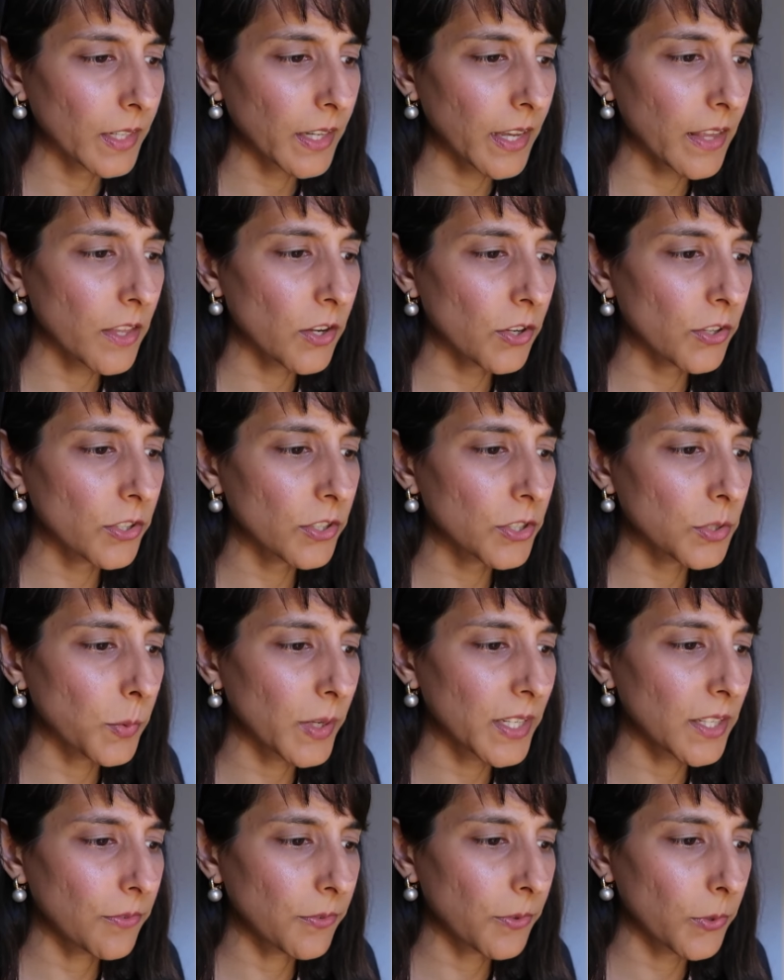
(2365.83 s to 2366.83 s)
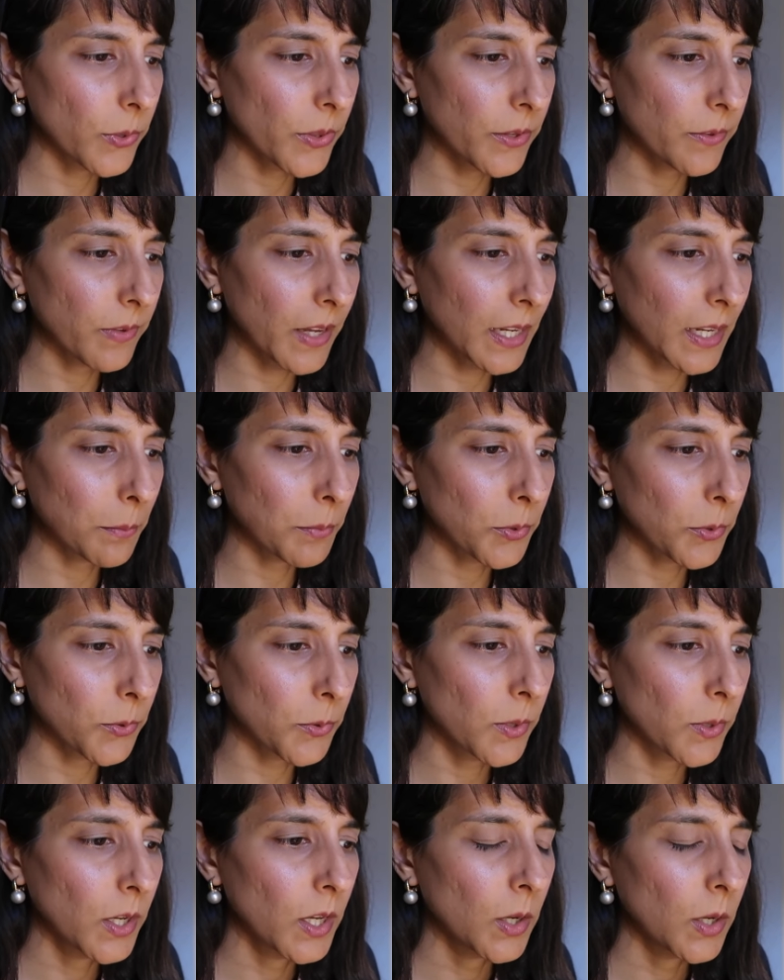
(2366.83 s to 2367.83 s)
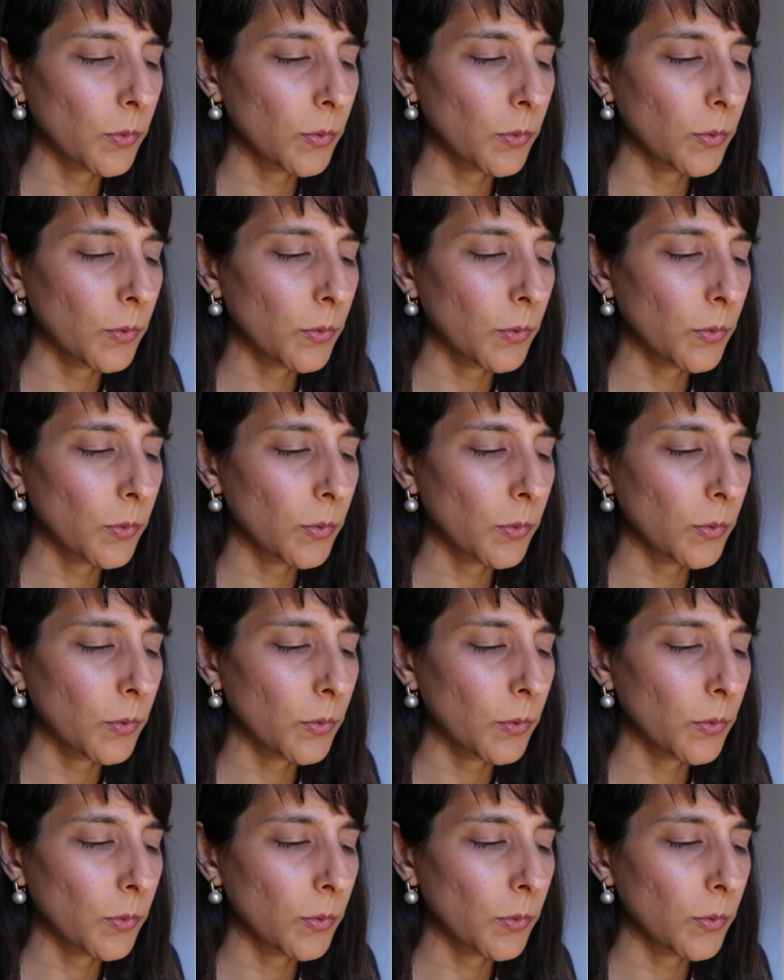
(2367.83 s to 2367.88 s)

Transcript: And then on the twenty-fourth of April,